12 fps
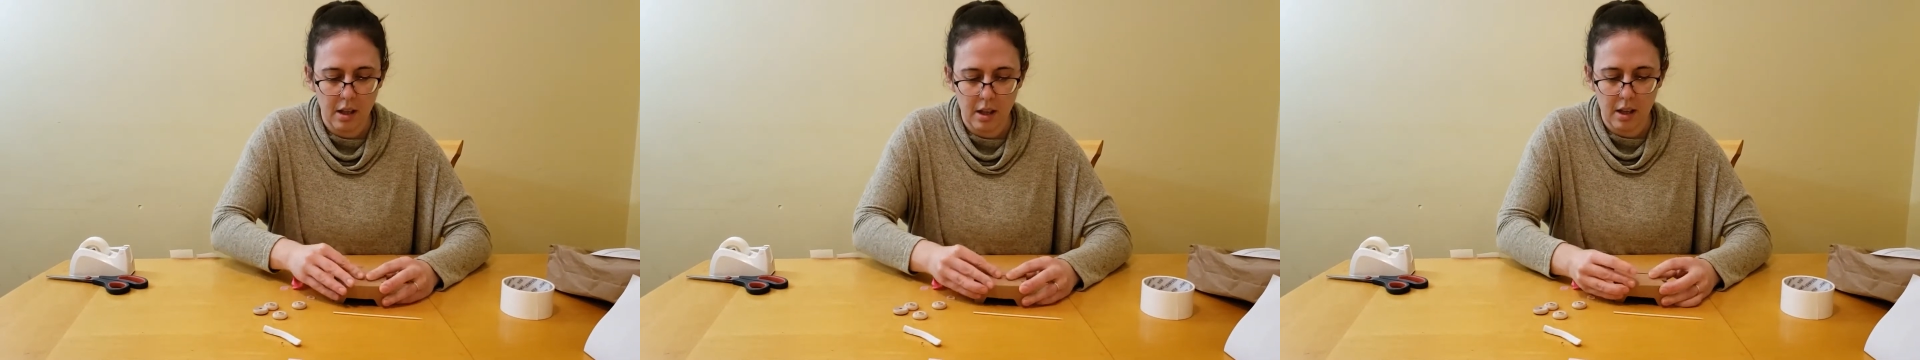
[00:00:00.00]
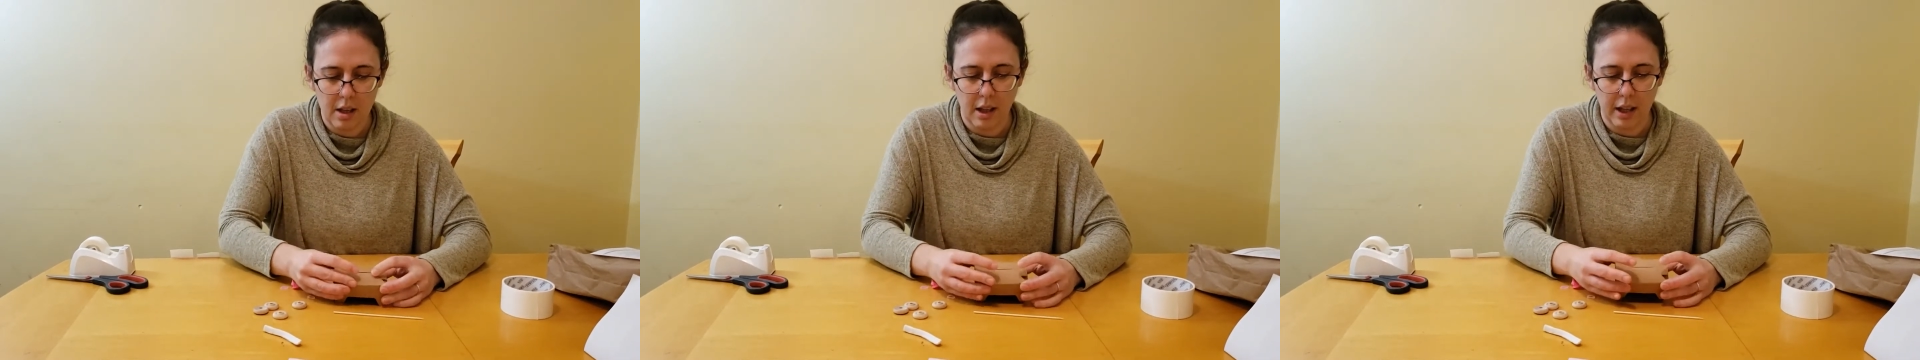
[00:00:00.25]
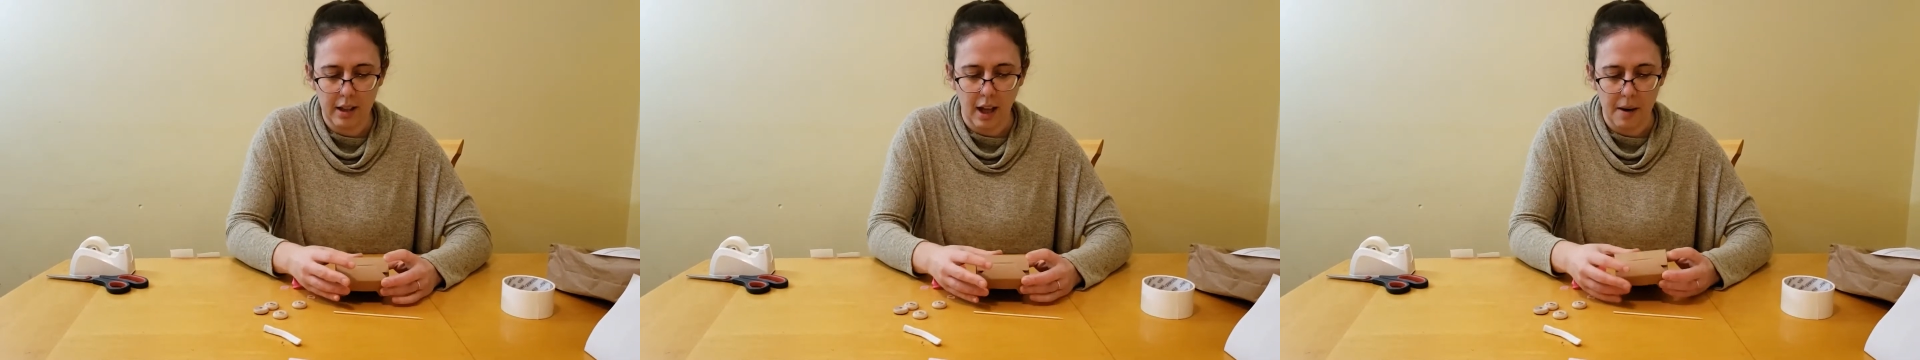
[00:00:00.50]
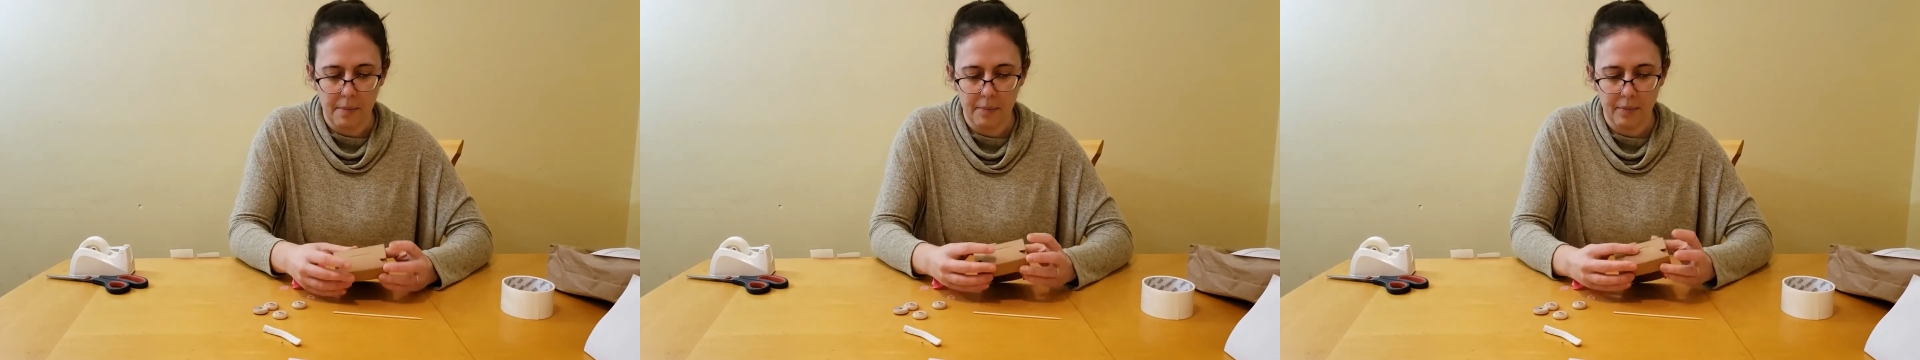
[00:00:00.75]
in like that.
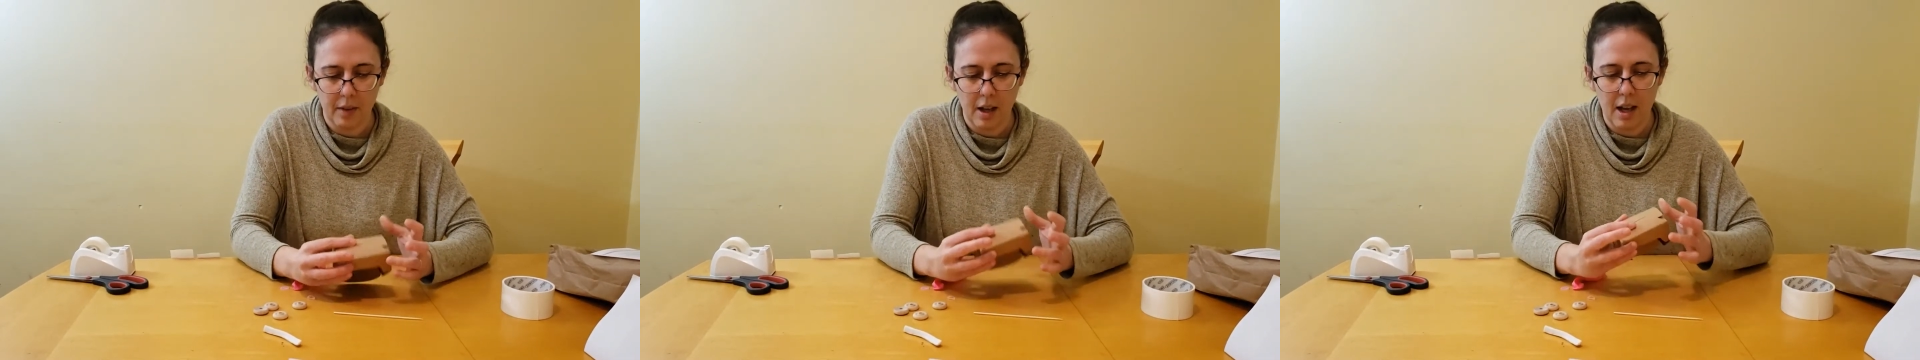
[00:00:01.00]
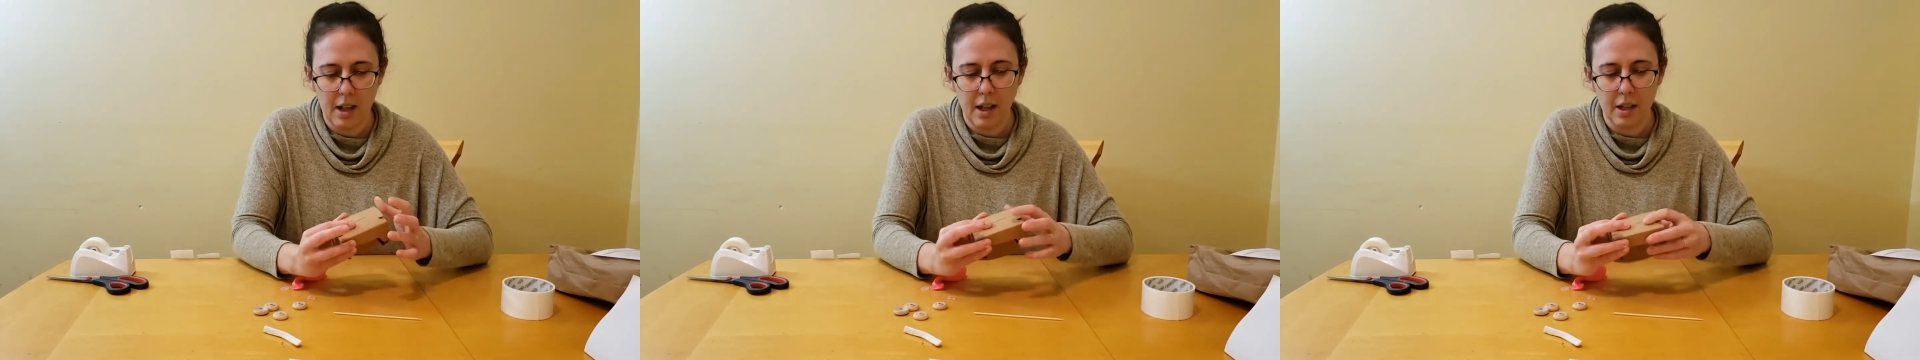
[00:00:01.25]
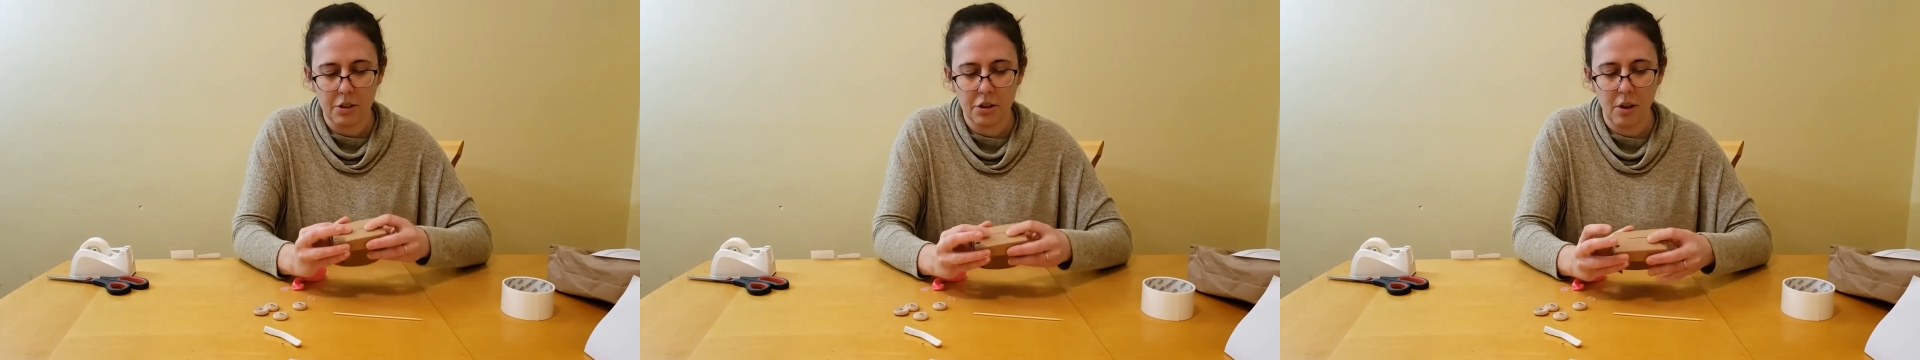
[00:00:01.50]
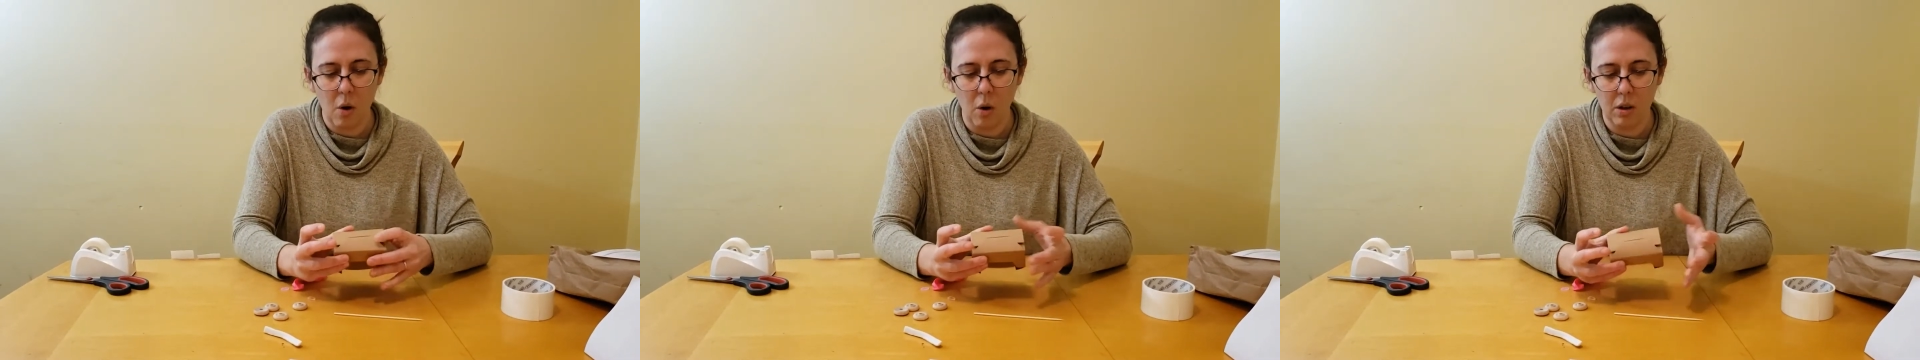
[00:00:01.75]
And that
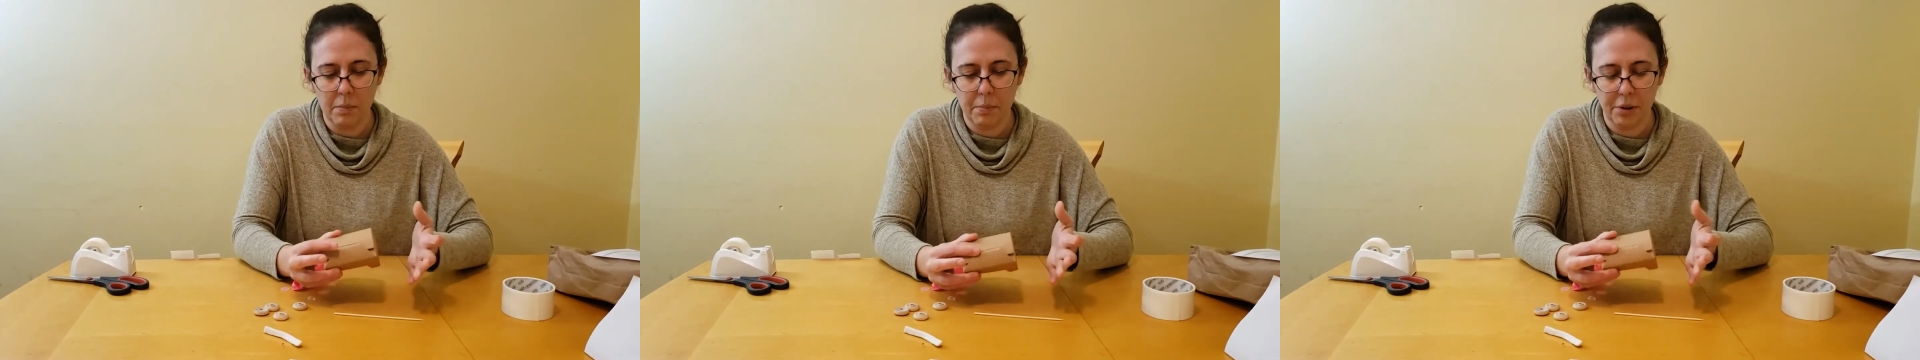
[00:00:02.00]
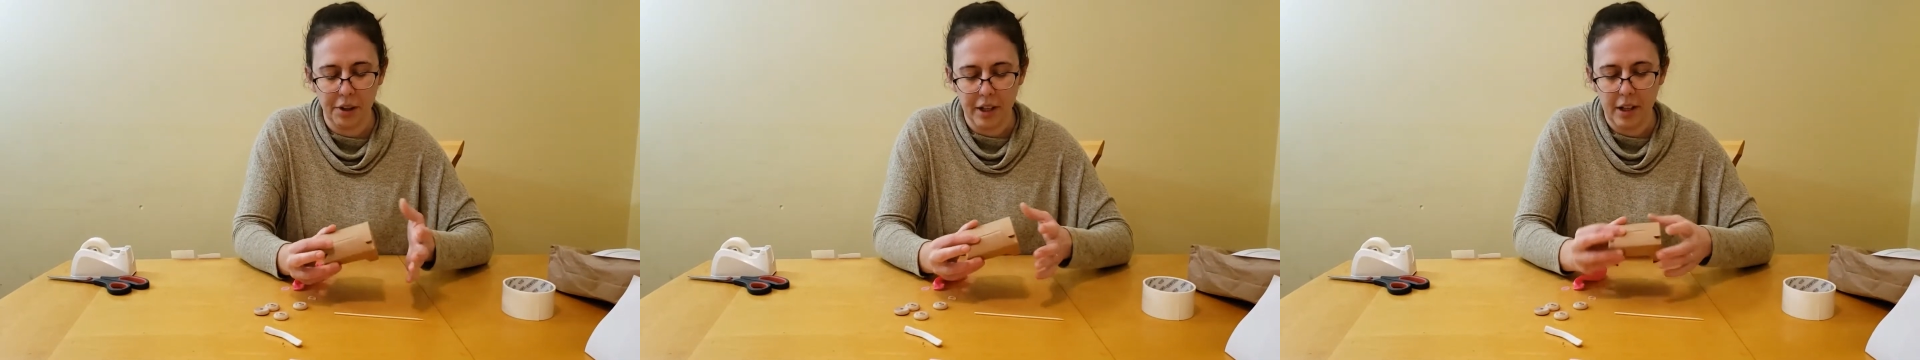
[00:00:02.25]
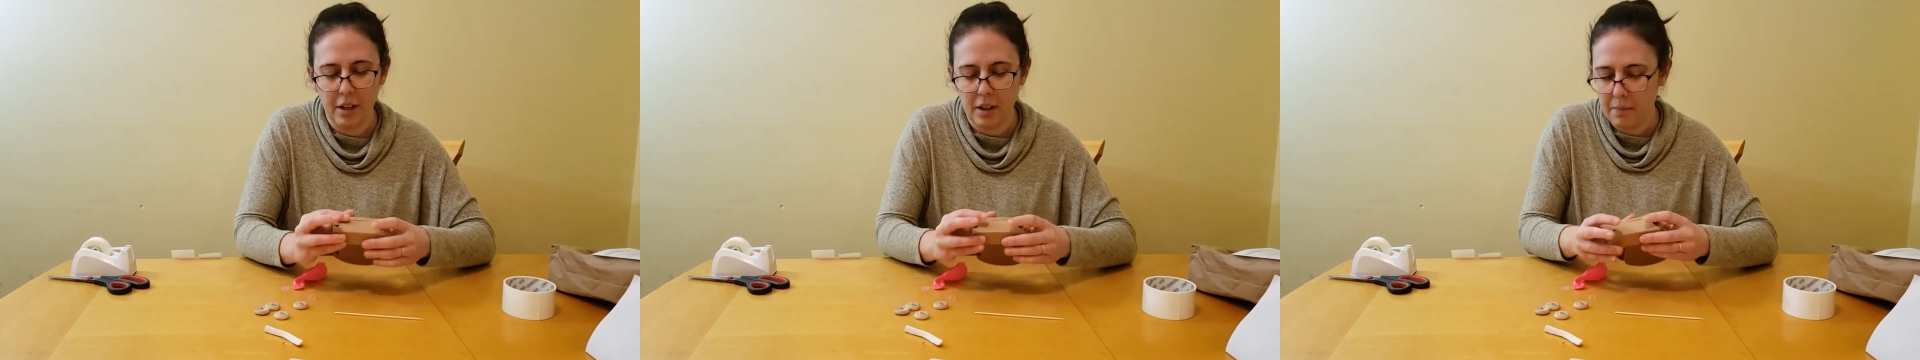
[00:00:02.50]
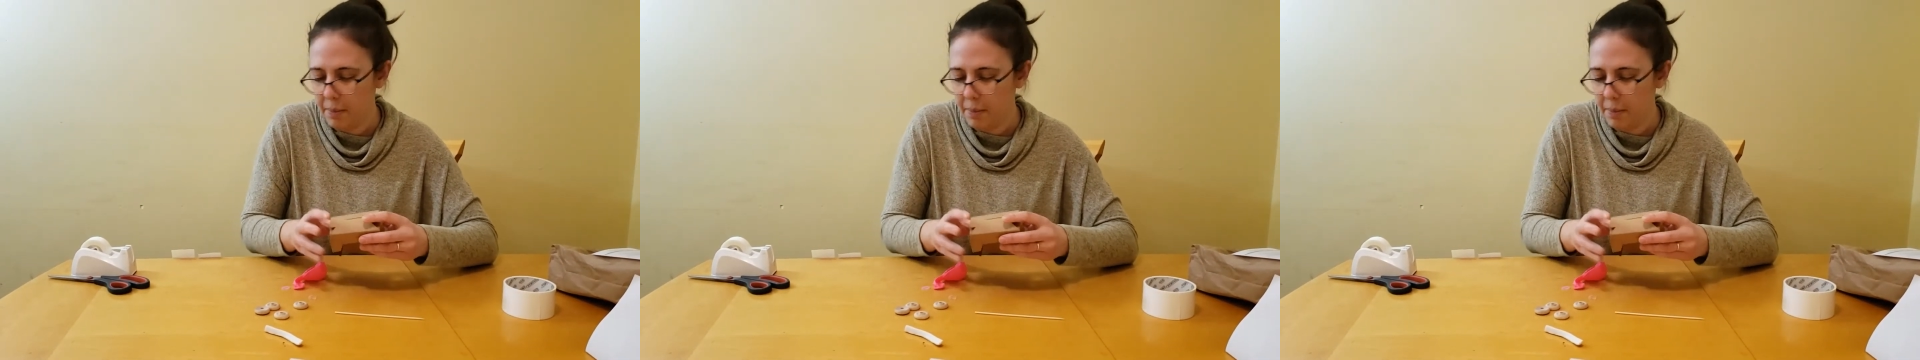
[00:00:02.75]
should hold pretty good,